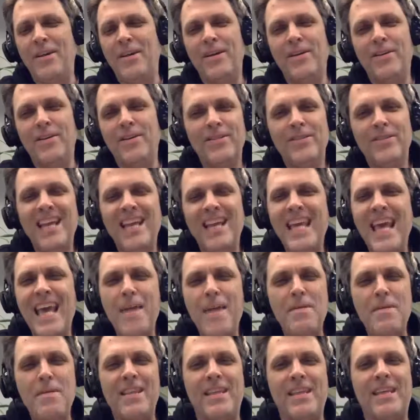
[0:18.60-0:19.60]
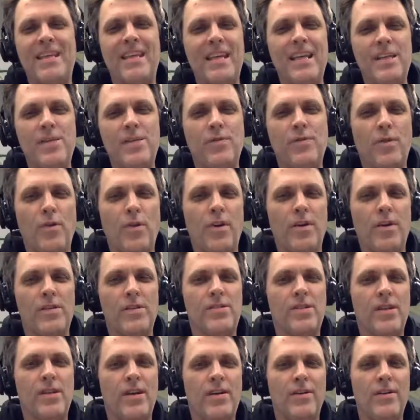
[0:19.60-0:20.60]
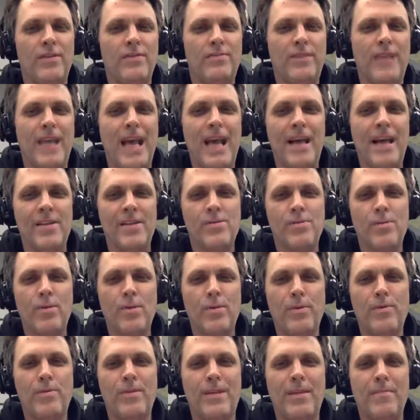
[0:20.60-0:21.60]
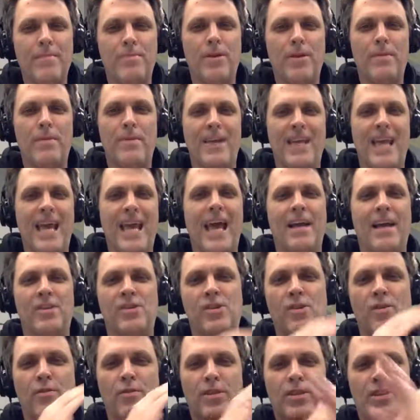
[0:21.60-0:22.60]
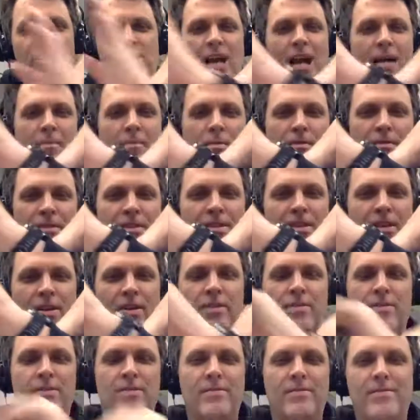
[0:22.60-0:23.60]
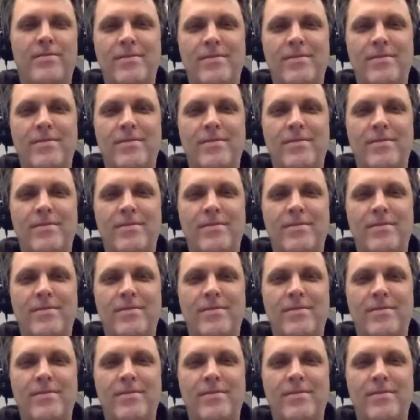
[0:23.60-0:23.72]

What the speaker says: know. They gave me the keys for it, so yes, can put a big X over the top of it though, and